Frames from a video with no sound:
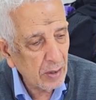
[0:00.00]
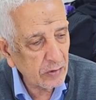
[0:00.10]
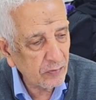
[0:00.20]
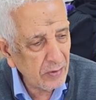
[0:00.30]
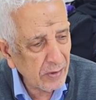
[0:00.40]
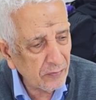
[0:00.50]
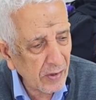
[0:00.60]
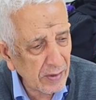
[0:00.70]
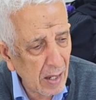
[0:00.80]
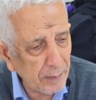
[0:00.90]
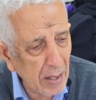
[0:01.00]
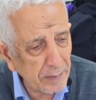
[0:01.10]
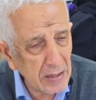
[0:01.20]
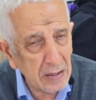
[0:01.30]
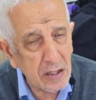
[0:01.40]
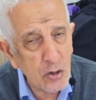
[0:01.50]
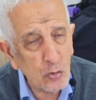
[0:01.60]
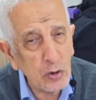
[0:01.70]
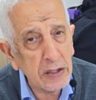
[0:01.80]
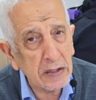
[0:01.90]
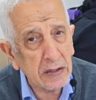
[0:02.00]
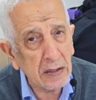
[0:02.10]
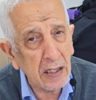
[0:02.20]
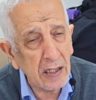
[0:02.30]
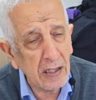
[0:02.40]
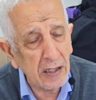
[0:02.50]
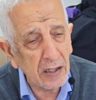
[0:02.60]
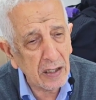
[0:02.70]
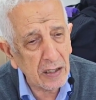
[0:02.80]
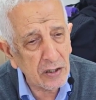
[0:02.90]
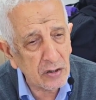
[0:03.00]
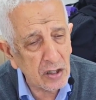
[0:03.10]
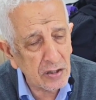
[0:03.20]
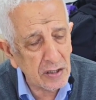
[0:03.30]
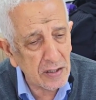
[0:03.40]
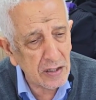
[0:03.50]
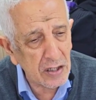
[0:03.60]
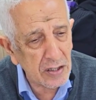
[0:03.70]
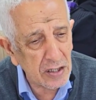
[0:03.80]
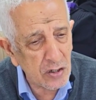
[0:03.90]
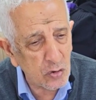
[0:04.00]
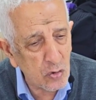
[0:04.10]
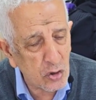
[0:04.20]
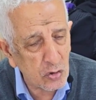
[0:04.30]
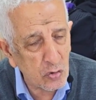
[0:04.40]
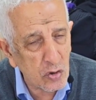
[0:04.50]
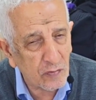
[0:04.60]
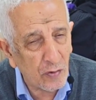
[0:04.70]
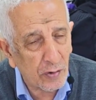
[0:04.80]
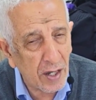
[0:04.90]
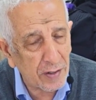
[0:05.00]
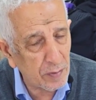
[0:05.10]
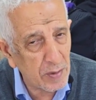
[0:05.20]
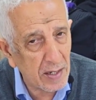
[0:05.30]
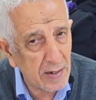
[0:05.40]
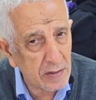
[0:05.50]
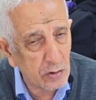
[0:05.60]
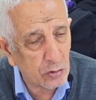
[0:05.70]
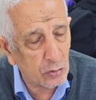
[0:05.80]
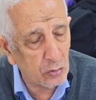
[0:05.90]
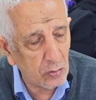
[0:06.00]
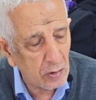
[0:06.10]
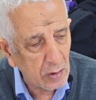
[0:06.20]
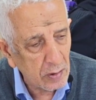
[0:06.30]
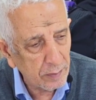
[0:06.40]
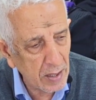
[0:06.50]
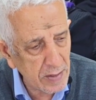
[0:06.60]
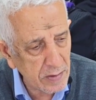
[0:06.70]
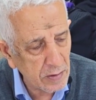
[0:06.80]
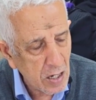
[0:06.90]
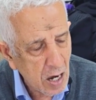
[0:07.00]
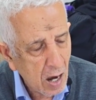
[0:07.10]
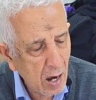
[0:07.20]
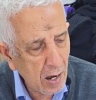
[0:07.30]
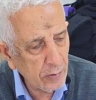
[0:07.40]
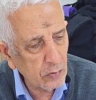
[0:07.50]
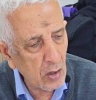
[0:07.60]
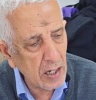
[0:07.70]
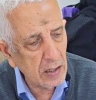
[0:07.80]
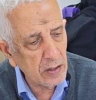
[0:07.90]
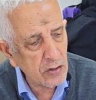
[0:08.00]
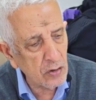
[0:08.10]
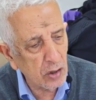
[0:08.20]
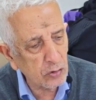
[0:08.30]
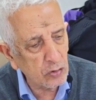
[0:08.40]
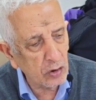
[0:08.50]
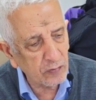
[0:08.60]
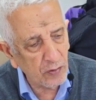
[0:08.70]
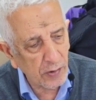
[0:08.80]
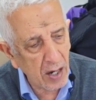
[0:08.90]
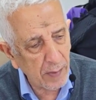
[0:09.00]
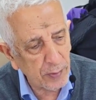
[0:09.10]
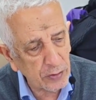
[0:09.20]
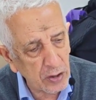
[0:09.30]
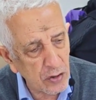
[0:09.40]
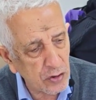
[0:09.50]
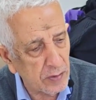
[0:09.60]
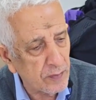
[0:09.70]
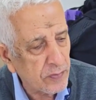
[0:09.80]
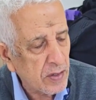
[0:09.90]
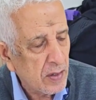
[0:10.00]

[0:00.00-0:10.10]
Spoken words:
But verapamil is weak, is used for arrhythmia, yes, true, best, and while is not good for hypertension.